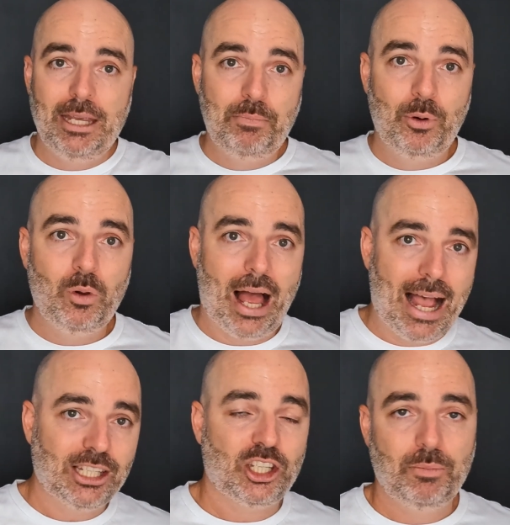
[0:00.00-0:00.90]
people
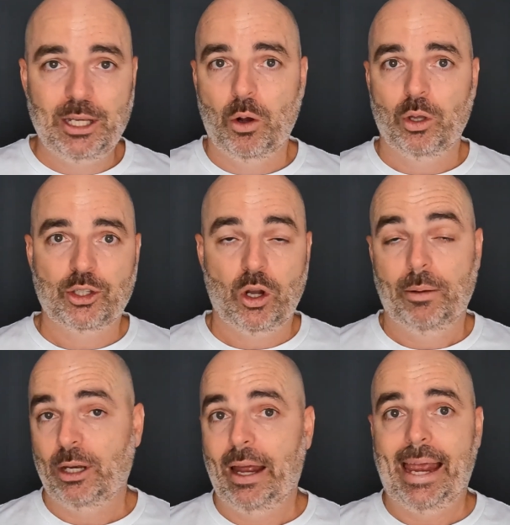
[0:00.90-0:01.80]
asking me all the
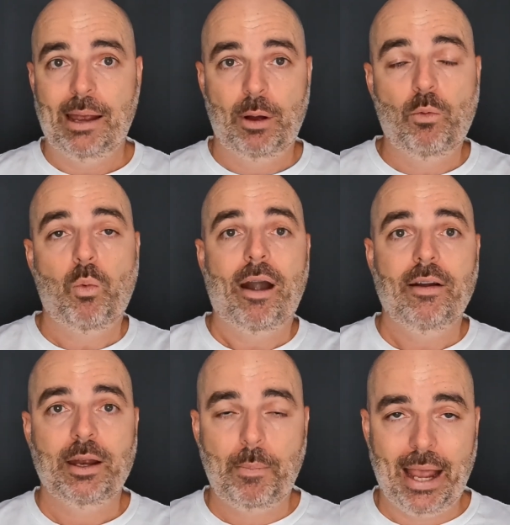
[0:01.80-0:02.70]
time, you know, am I
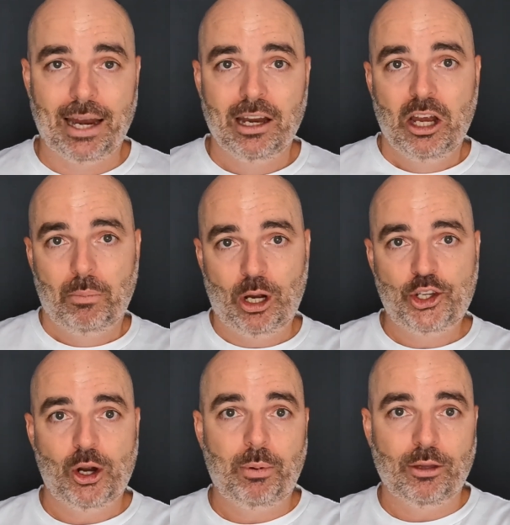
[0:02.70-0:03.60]
worried about my
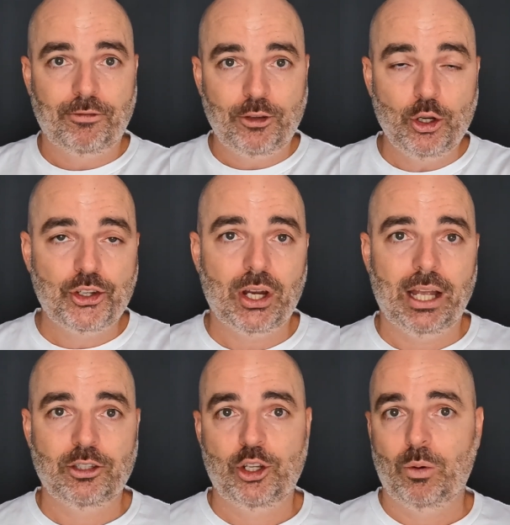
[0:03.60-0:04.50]
job in the
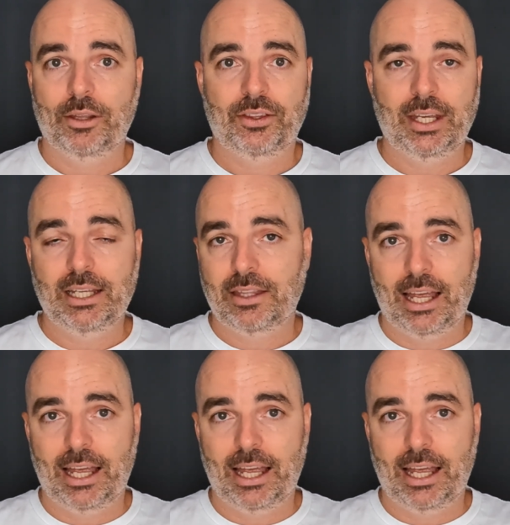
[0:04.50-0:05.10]
future? Do I think